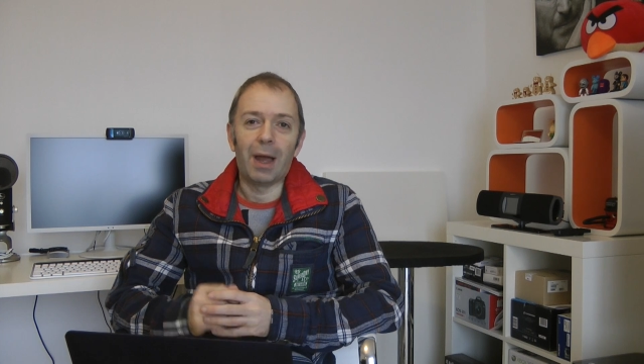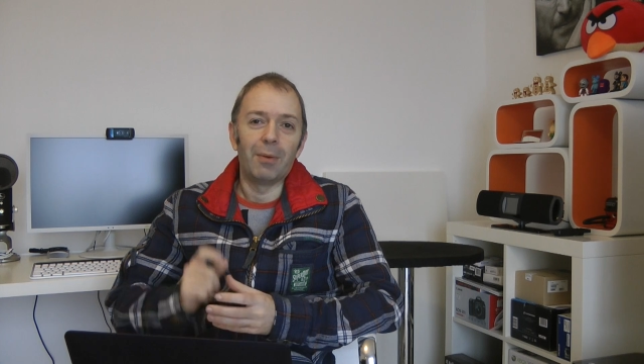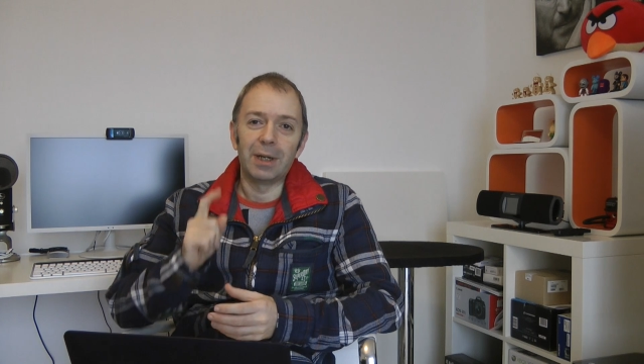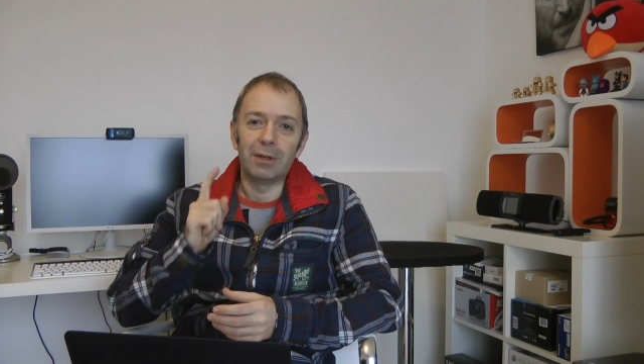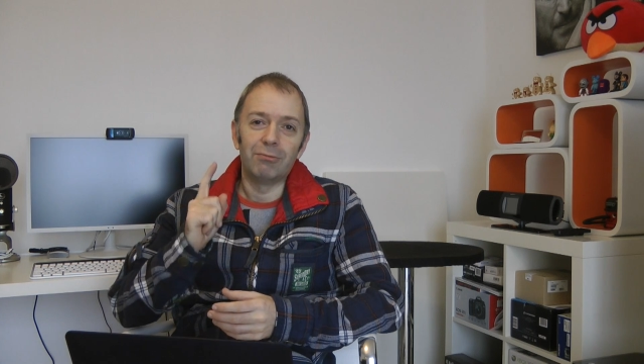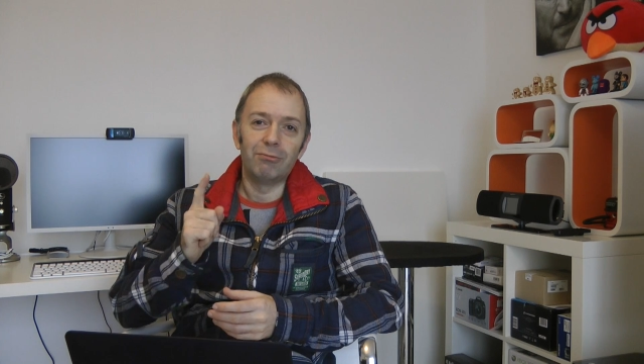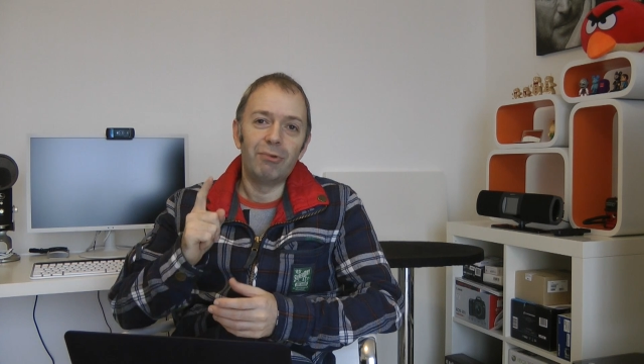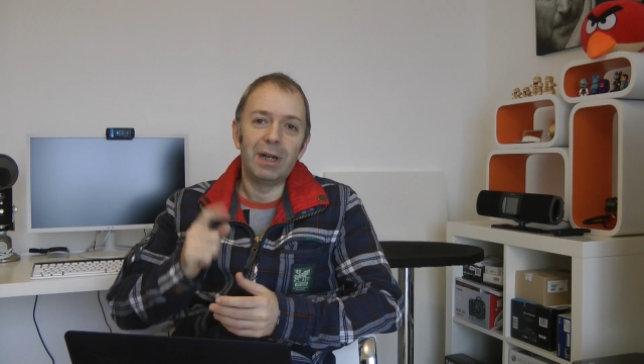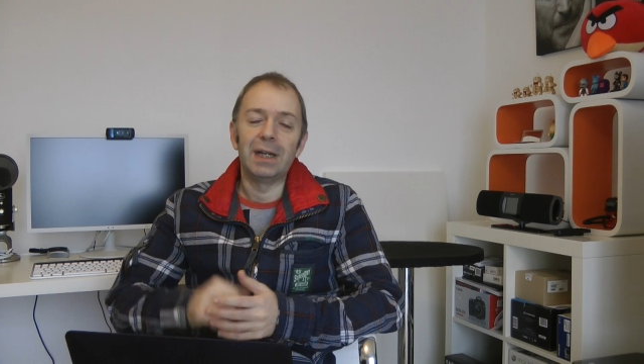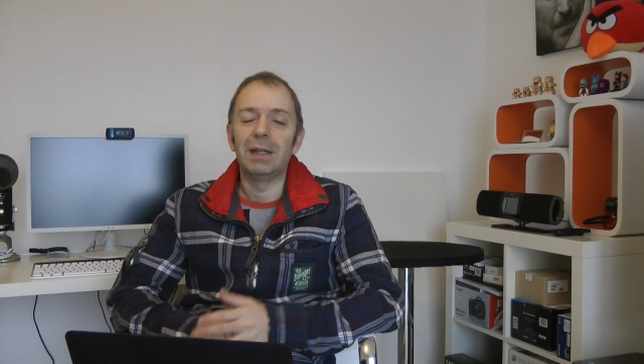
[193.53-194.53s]
That would be a
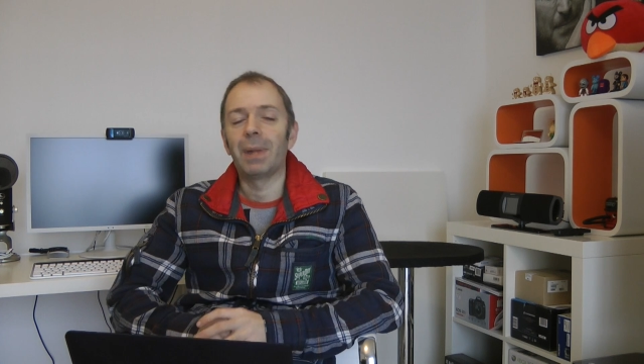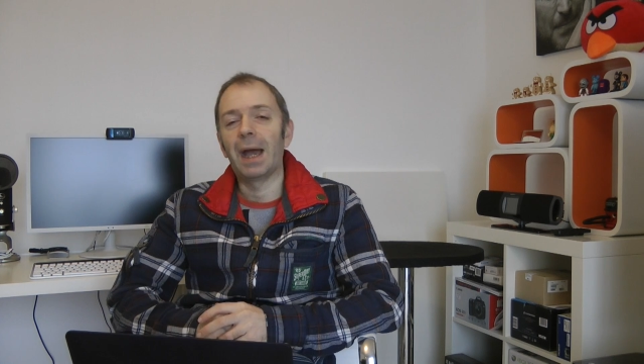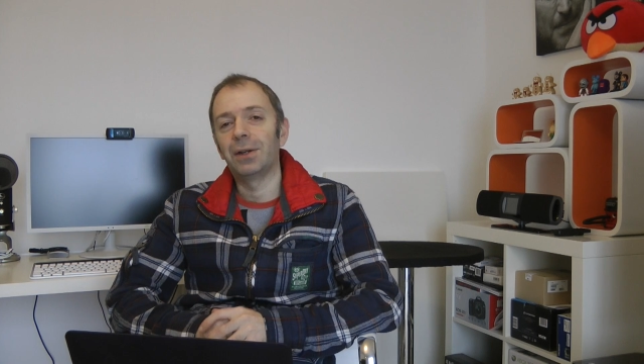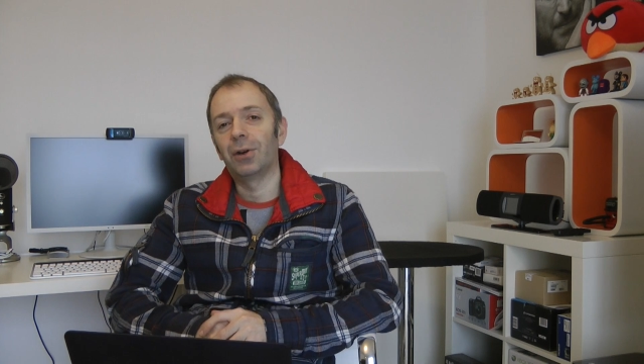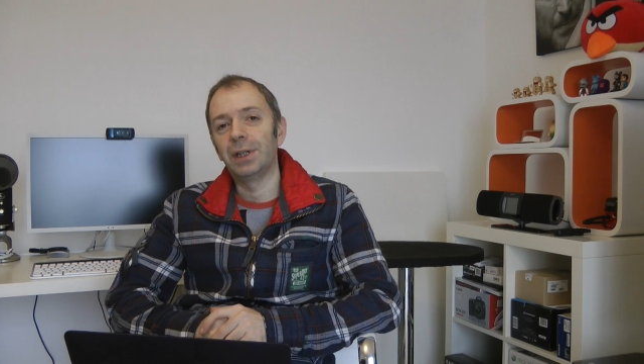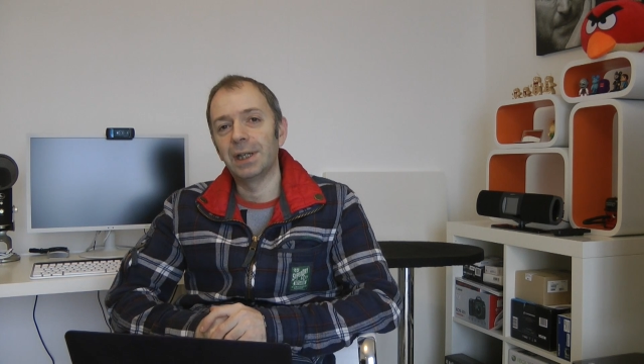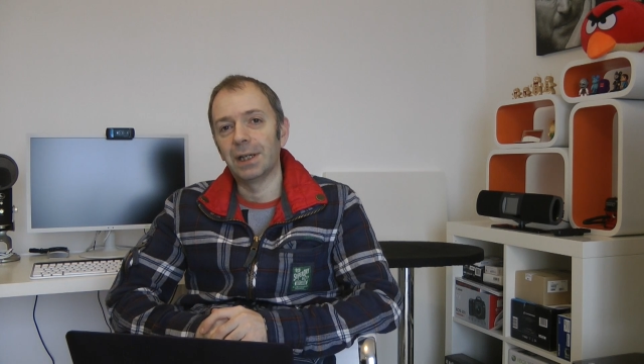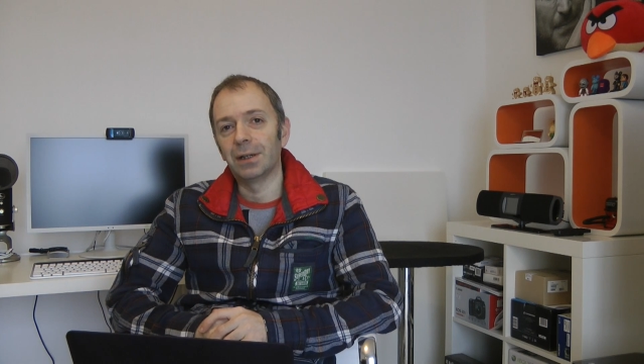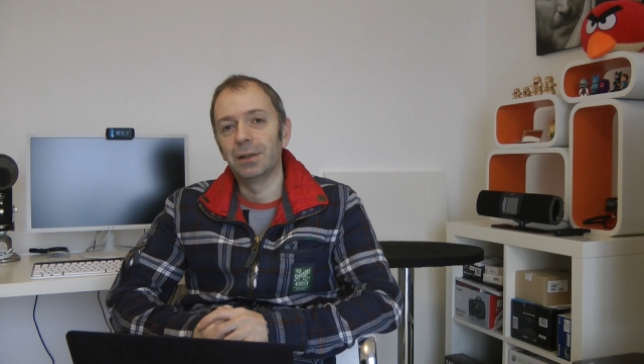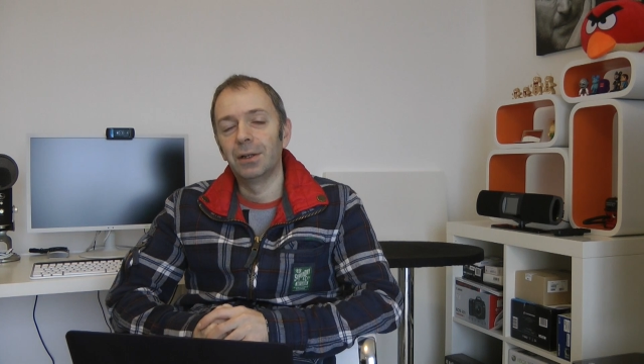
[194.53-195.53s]
really bad
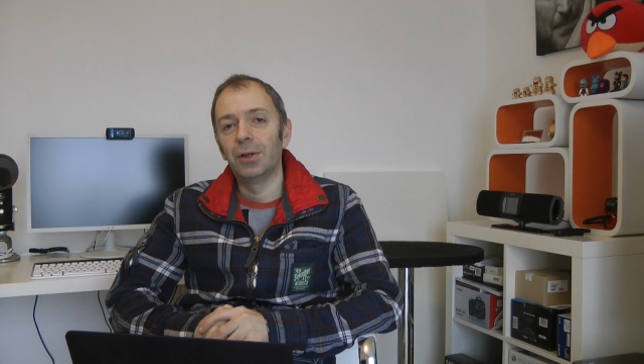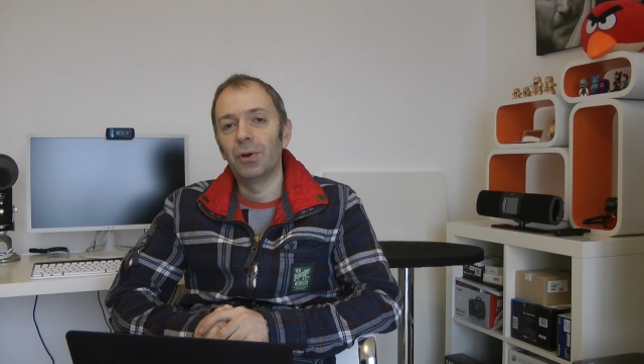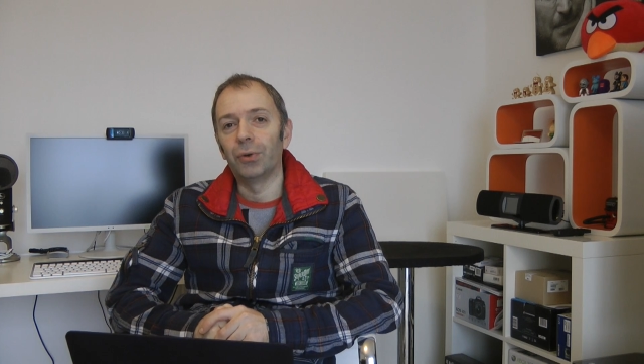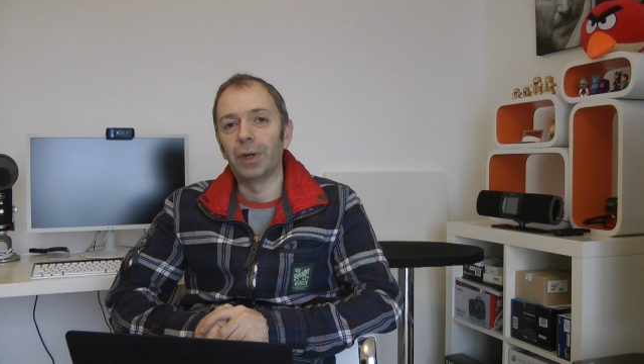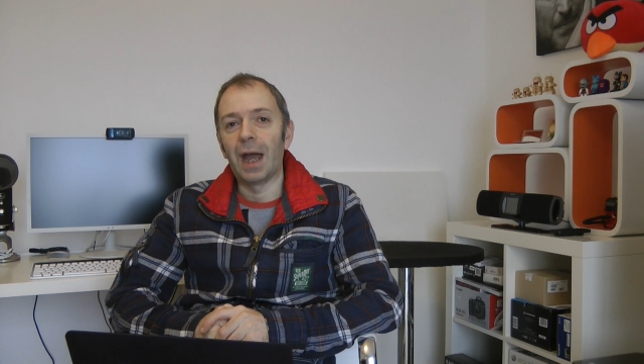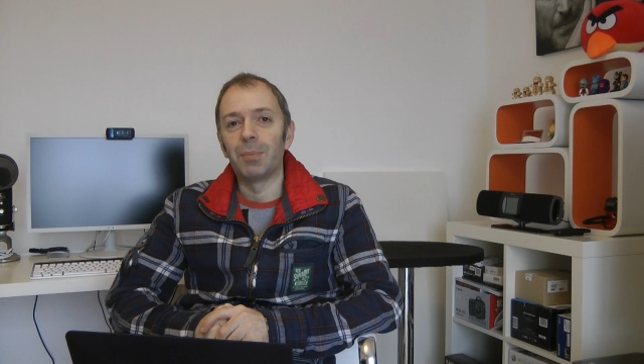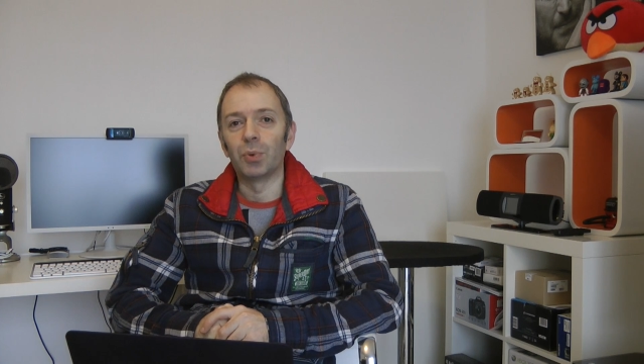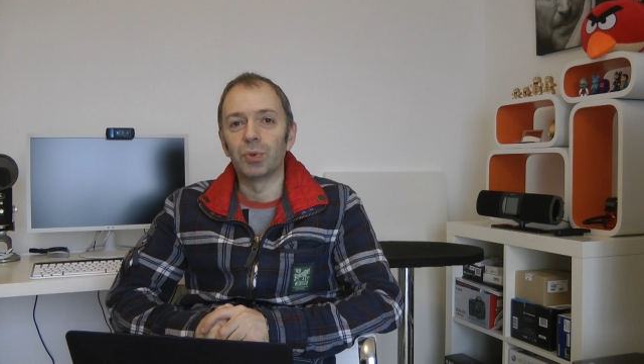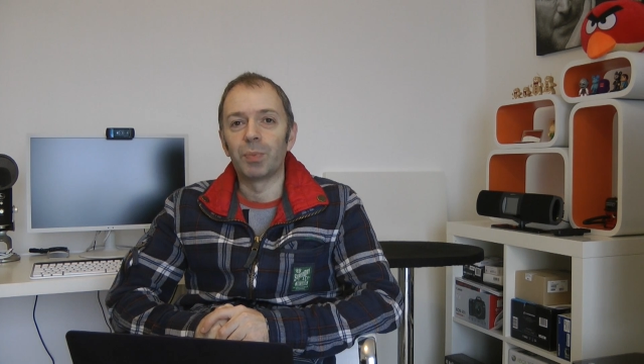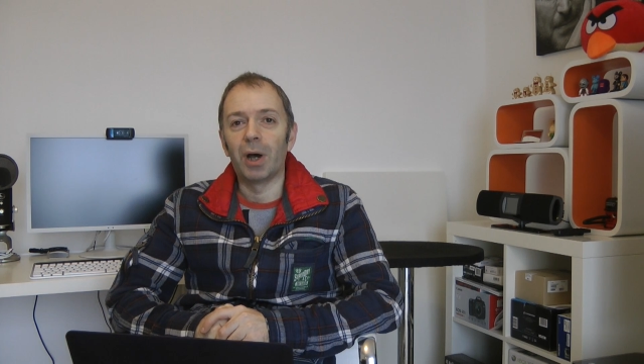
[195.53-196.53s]
idea on
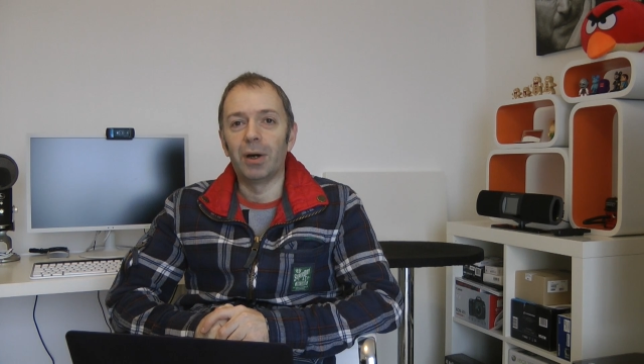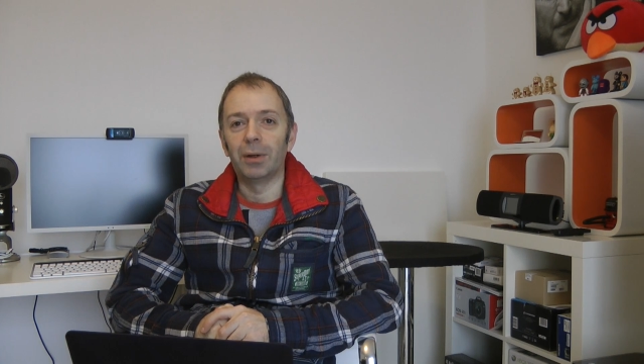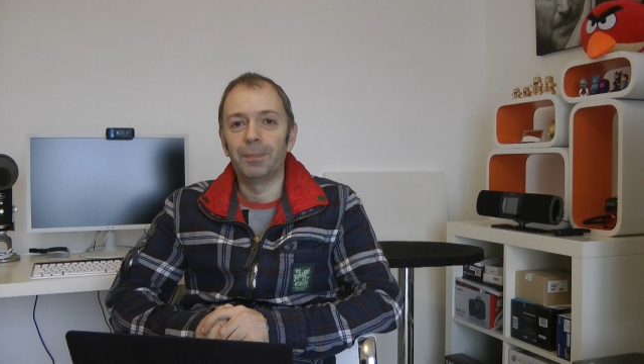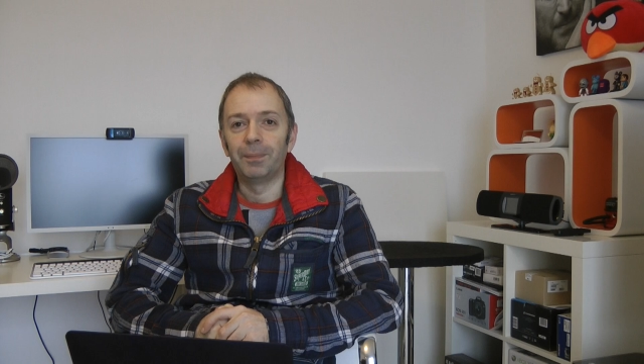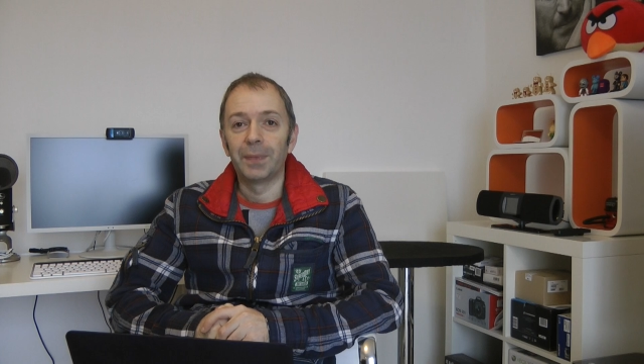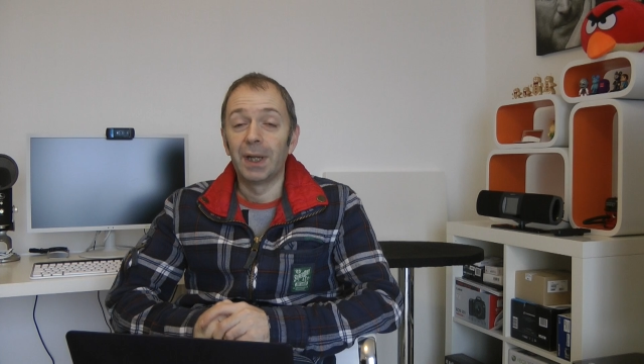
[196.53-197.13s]
Apple's part.